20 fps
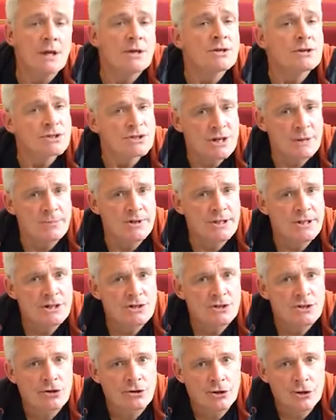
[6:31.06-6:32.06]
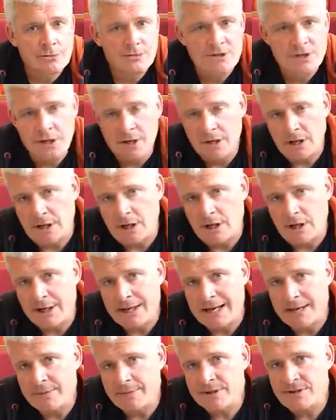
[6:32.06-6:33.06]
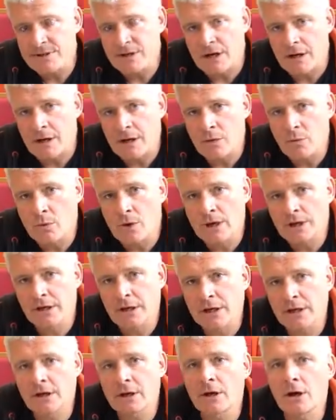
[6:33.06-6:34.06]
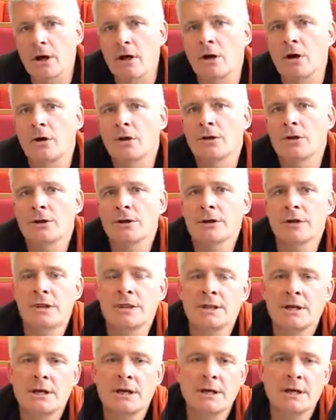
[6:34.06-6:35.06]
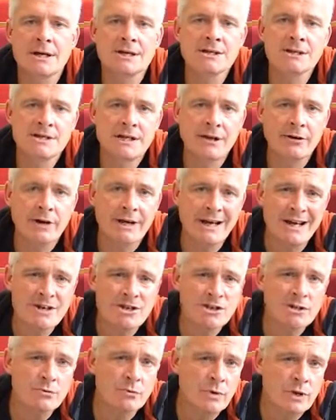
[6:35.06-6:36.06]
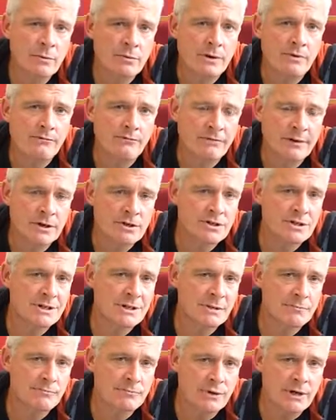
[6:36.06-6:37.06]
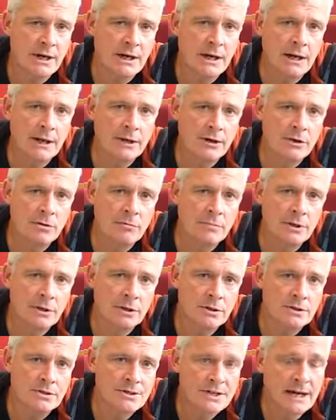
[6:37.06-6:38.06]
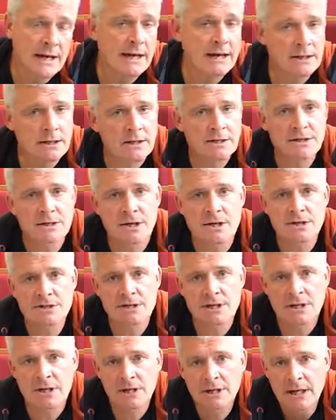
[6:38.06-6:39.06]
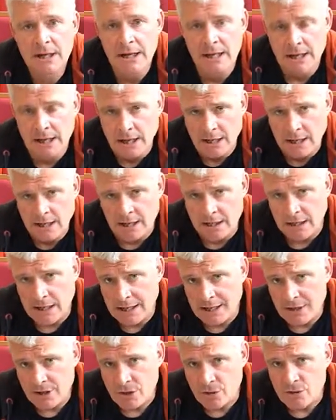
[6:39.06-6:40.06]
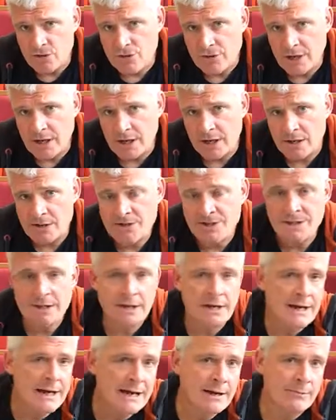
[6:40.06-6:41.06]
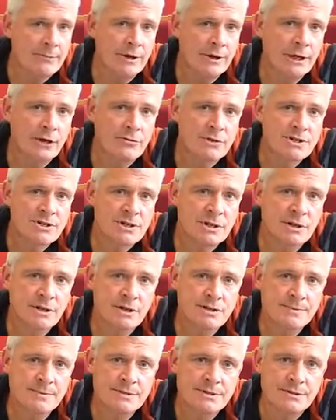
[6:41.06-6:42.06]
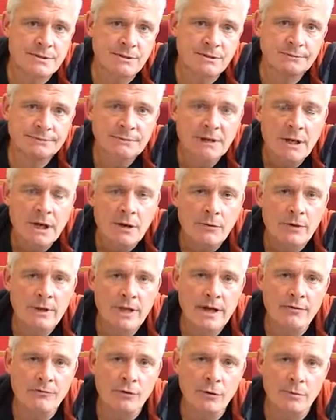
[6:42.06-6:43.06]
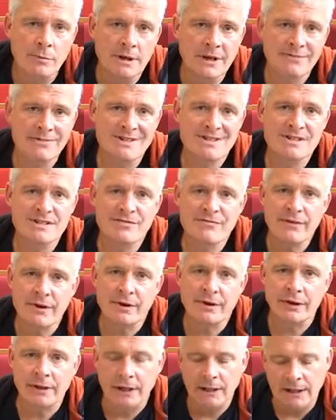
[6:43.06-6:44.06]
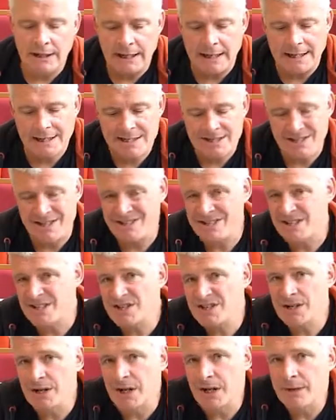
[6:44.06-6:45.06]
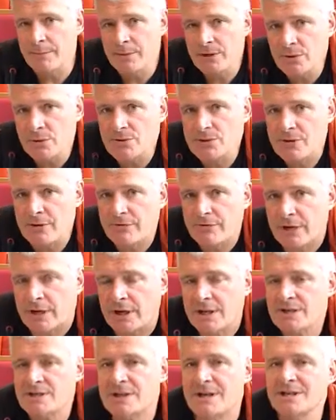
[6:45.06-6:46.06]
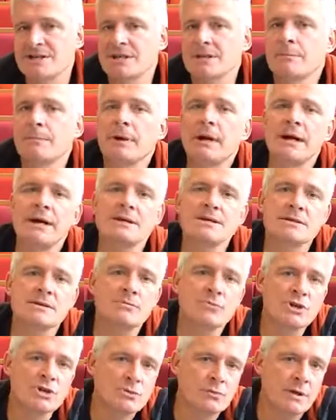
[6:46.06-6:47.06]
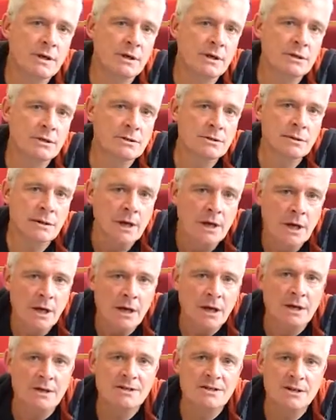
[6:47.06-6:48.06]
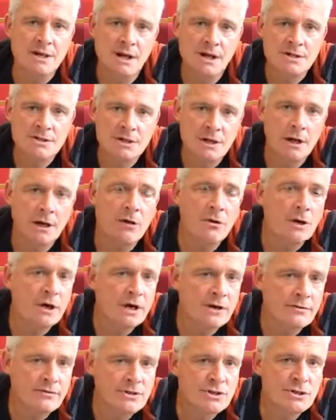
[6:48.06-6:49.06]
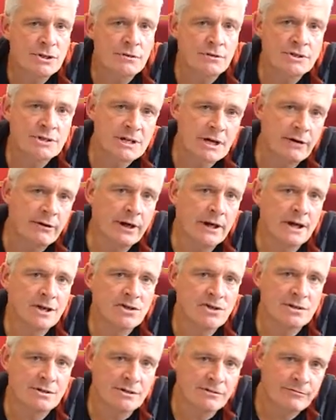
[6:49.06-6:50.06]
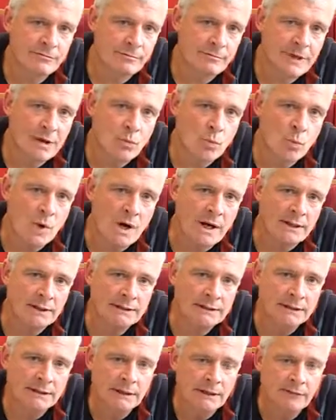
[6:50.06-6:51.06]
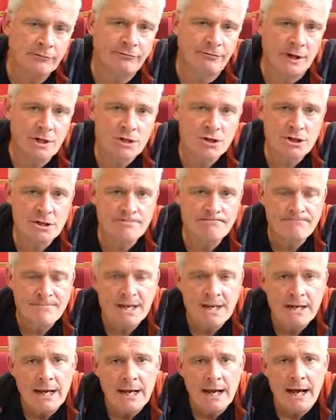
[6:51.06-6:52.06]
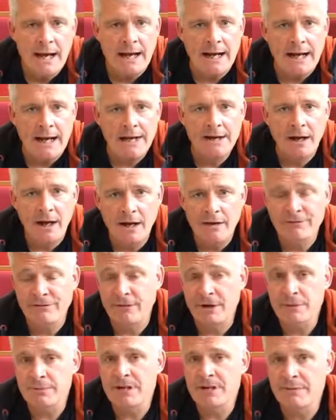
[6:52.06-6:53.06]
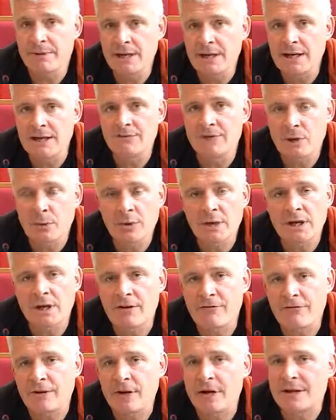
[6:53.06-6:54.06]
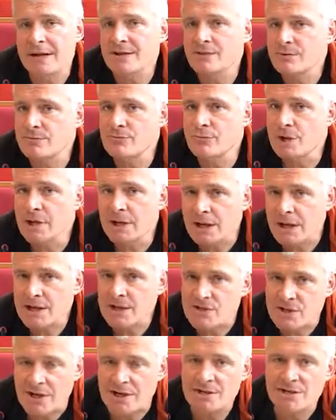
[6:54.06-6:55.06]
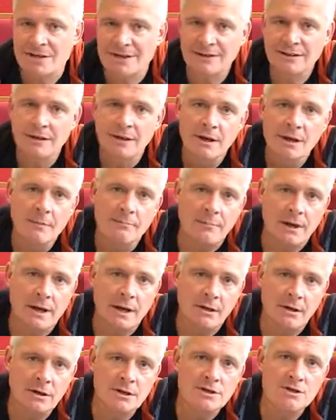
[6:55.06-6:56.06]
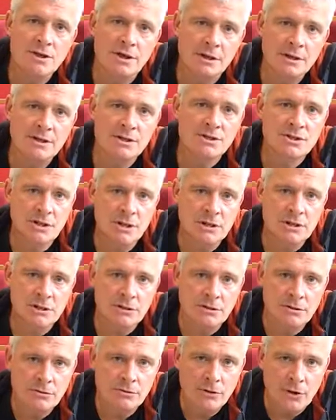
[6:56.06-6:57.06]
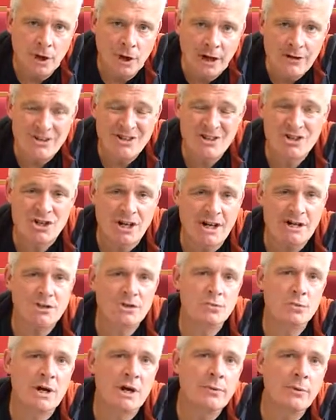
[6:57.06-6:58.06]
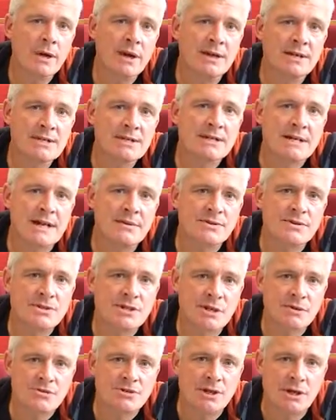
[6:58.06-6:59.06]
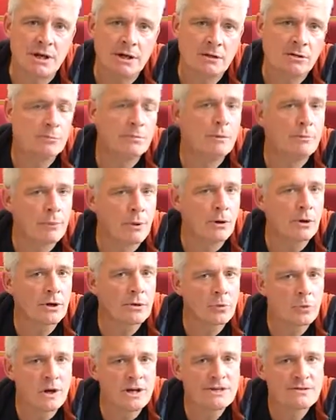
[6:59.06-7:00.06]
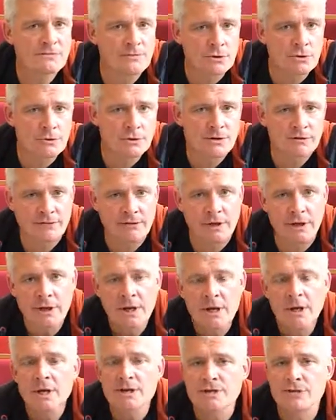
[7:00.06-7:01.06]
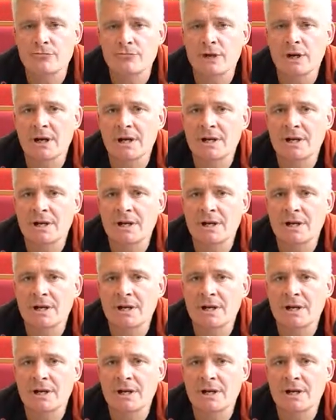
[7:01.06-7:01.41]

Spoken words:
Some of these groups, our neighbours, are working on the interrogation of WEE1 function in preclinical models and conducting clinical trials in the neighbouring Christie Hospital. We therefore believe this is a very exciting time, but also a very exciting place in which we can conduct a long overdue interrogation of MYT1 function. And I firmly believe that we're going to find out some really exciting biology that's going to not only change the way we understand the cell cycle, but point ways forward for some really